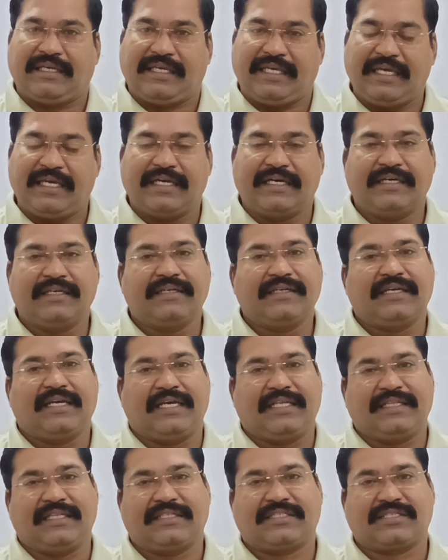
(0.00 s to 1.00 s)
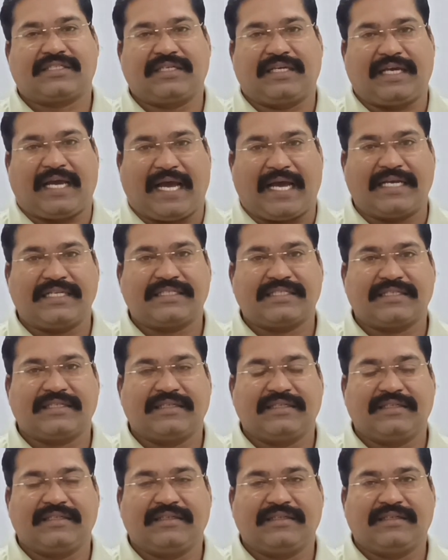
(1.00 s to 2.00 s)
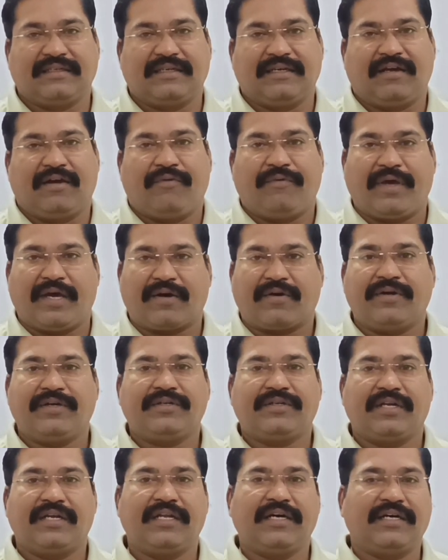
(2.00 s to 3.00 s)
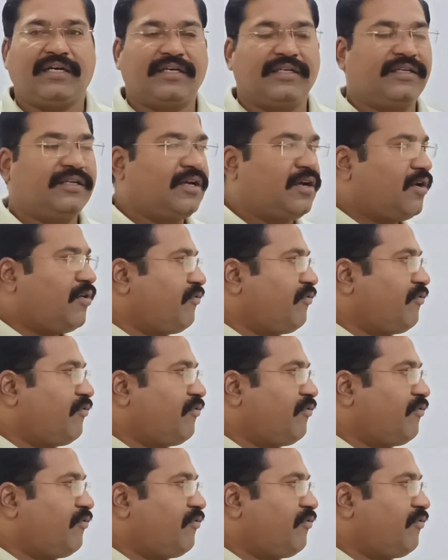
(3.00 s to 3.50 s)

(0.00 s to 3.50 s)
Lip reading: Here in this, as we are going to learn